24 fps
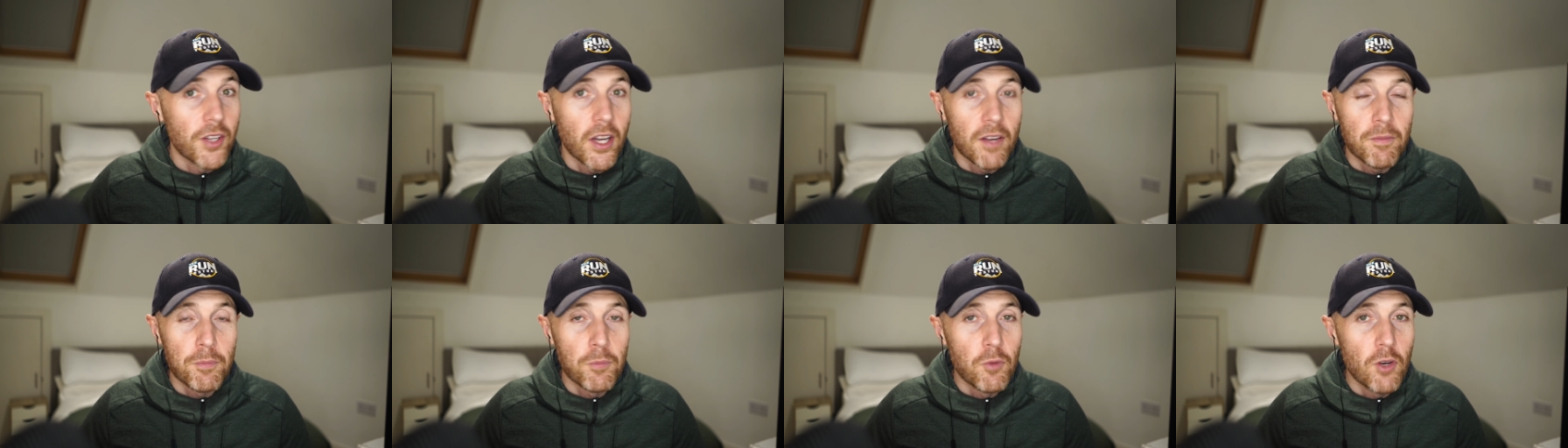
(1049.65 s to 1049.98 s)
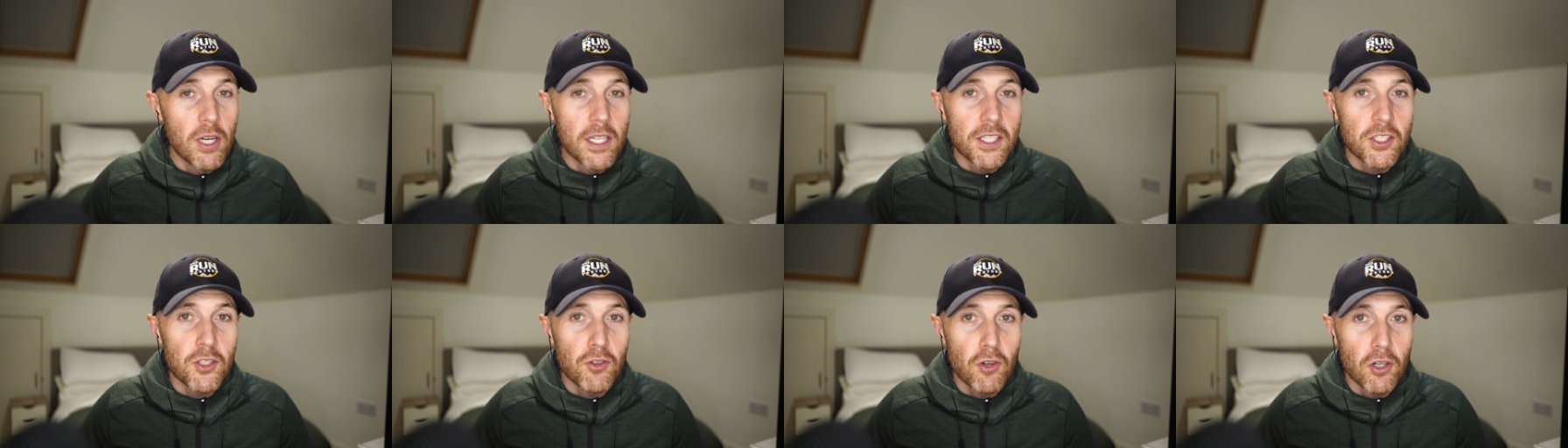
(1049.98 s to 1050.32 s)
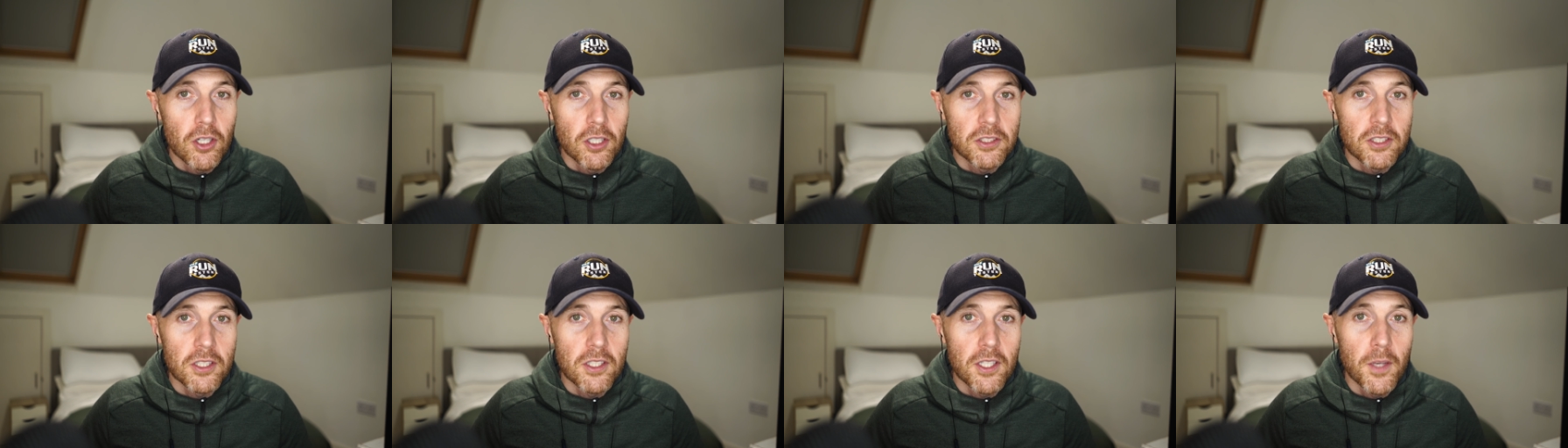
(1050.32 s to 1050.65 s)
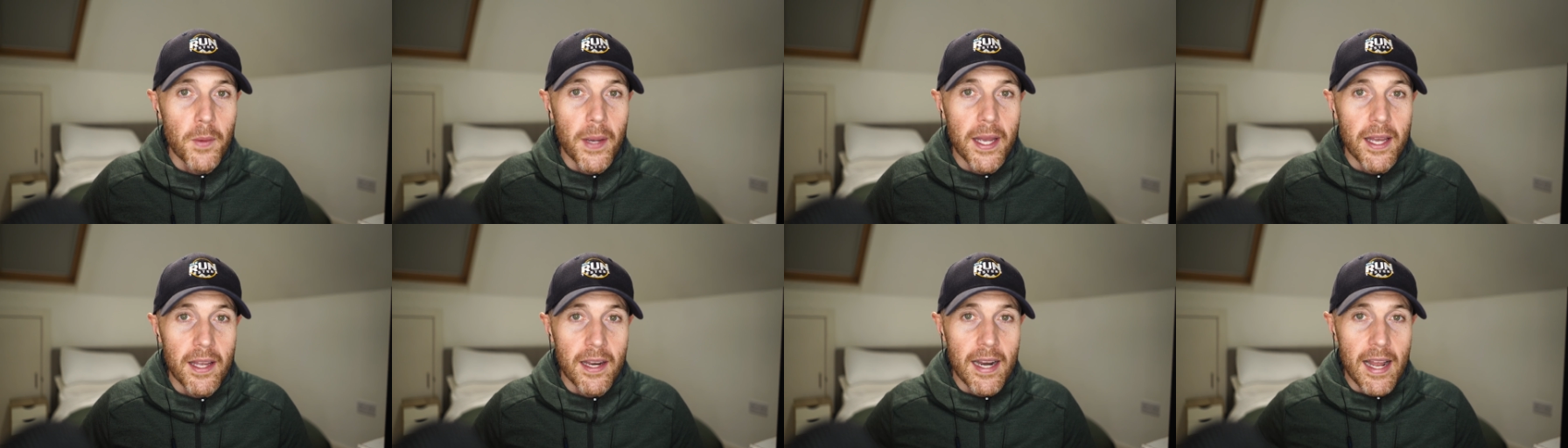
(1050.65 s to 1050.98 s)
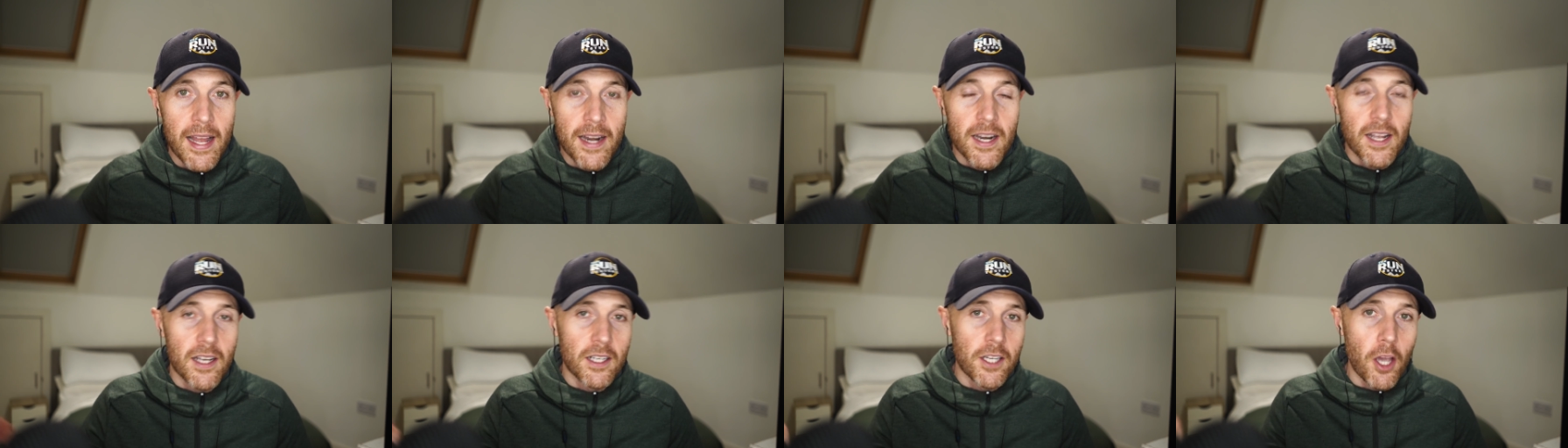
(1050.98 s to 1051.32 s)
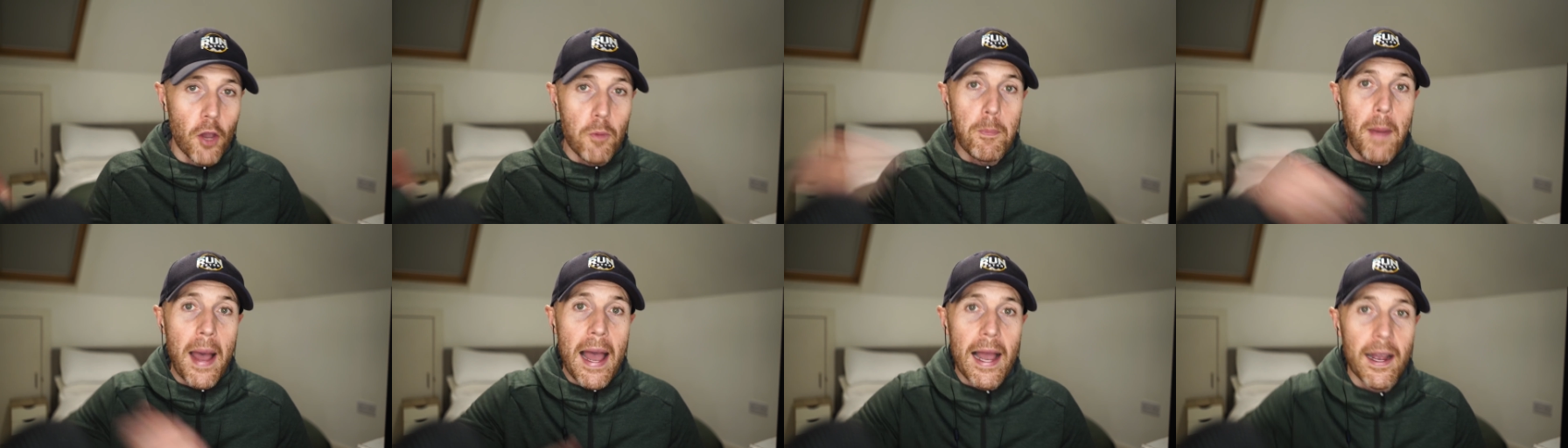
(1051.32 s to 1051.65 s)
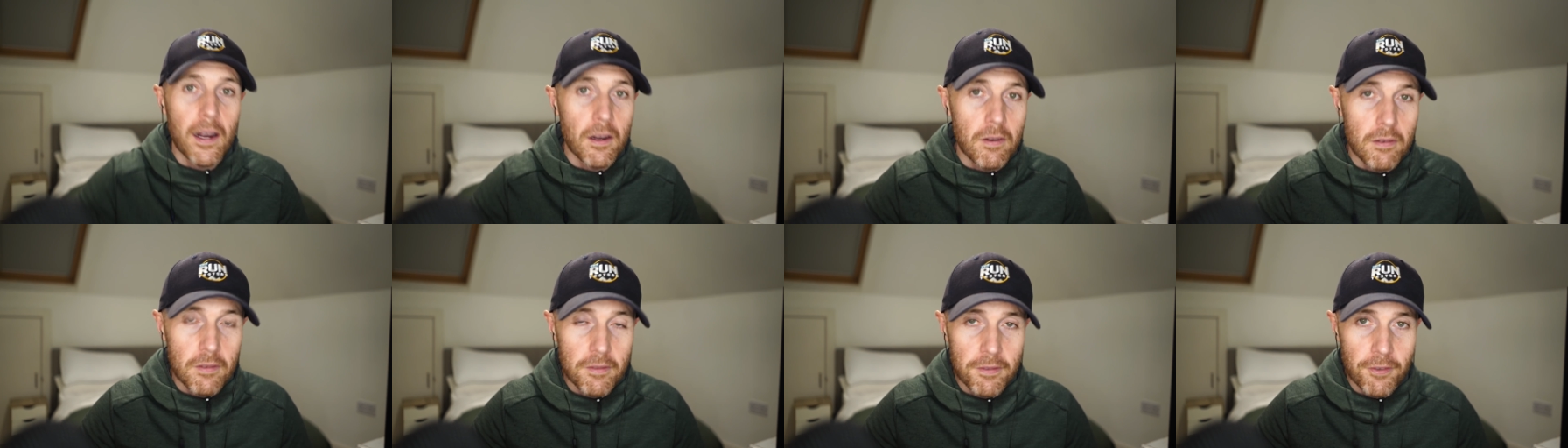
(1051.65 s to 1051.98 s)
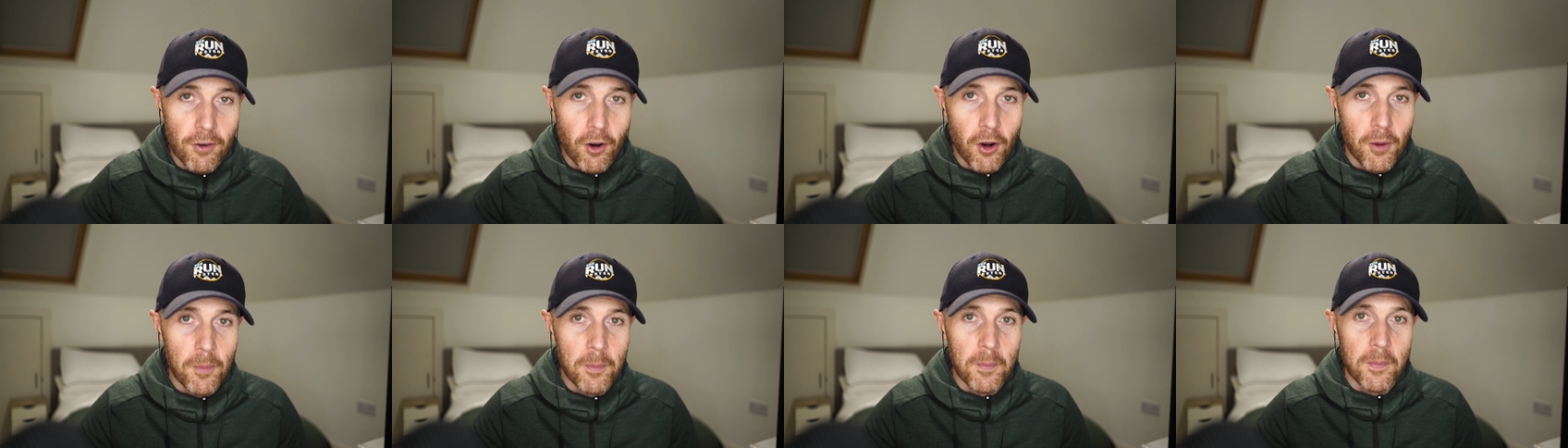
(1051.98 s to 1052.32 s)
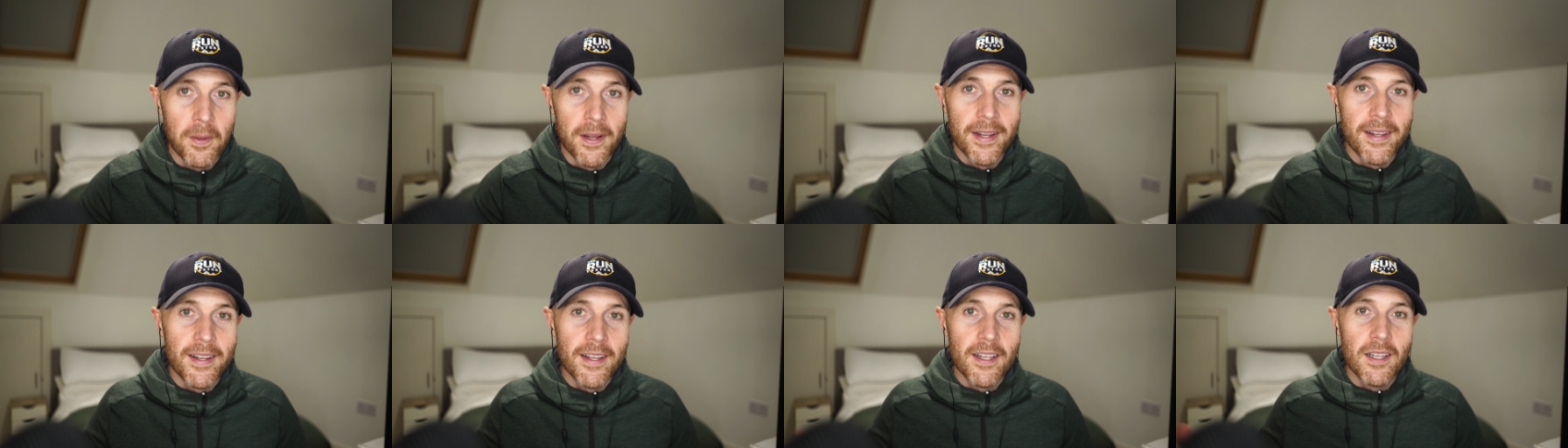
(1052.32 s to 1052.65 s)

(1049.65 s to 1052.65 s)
I've really struggled to do it and go back from